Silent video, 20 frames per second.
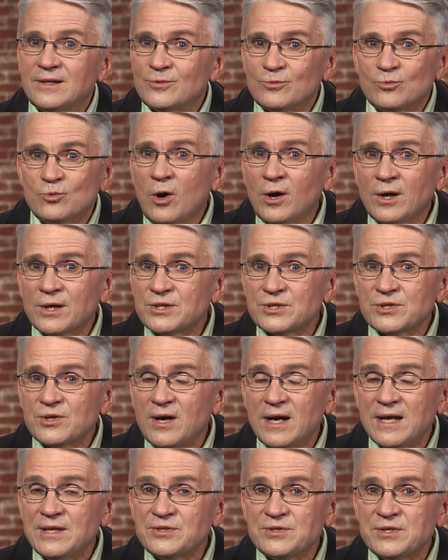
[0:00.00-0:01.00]
Rocket
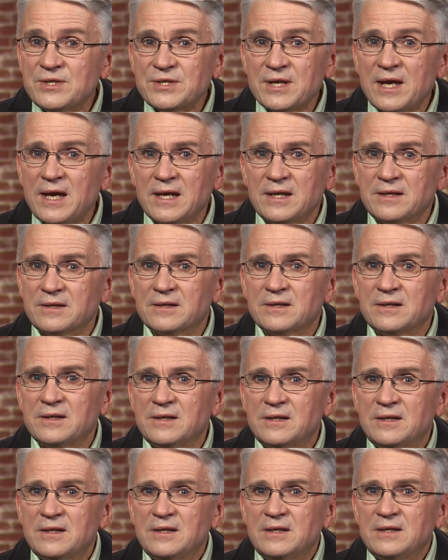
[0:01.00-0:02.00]
science this ain't.
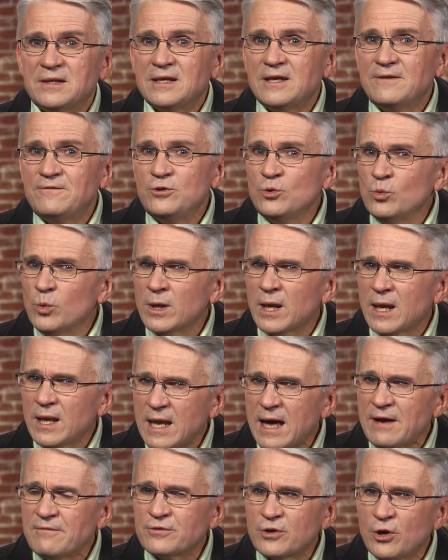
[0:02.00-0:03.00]
If you want to
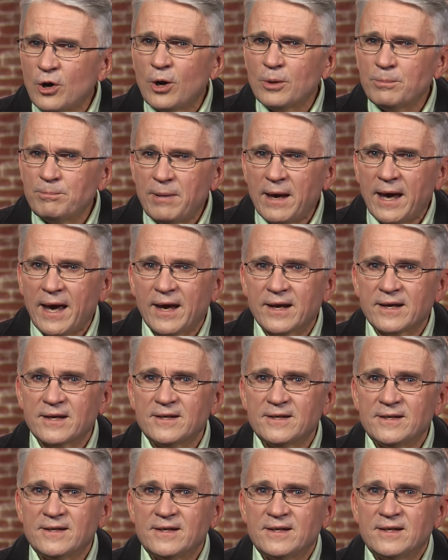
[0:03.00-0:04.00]
love God back,
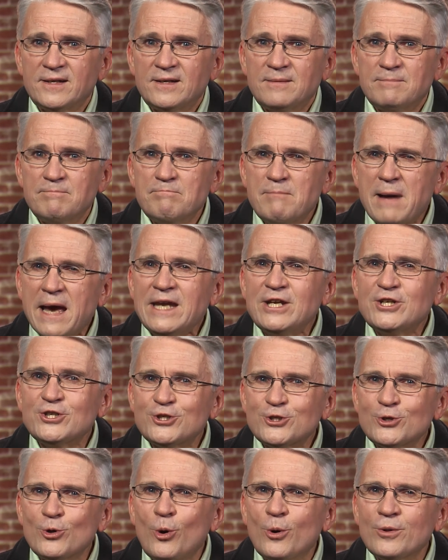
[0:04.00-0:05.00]
make
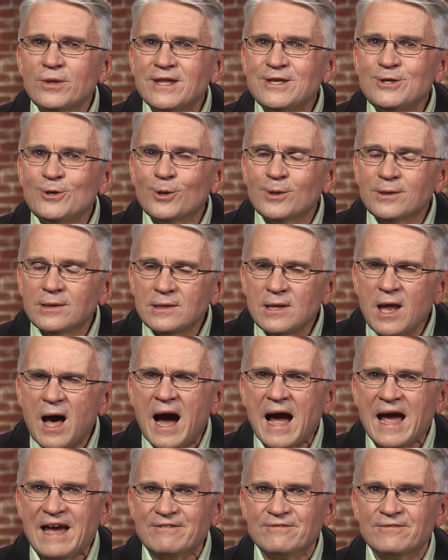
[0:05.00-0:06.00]
sure that your
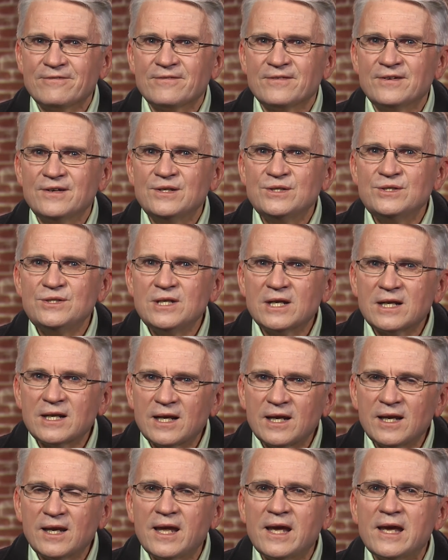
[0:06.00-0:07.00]
life
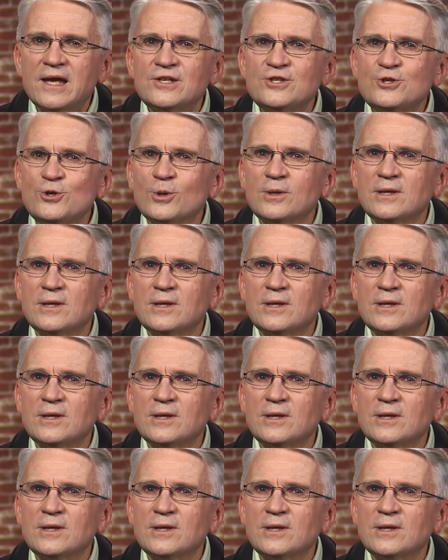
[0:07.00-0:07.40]
declares your